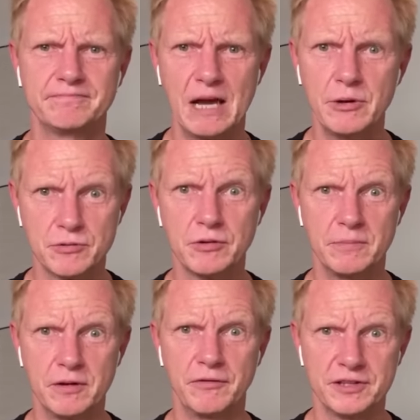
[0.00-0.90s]
That was really
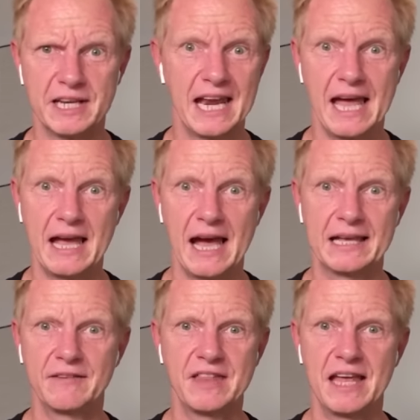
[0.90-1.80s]
beautiful, Tegan. I, I
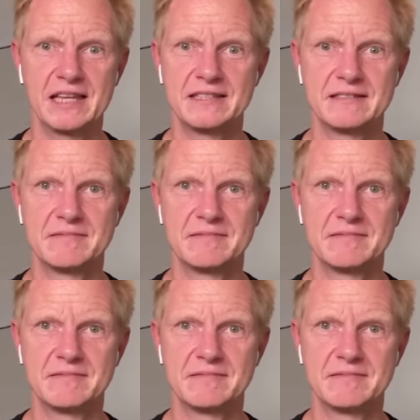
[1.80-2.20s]
give that a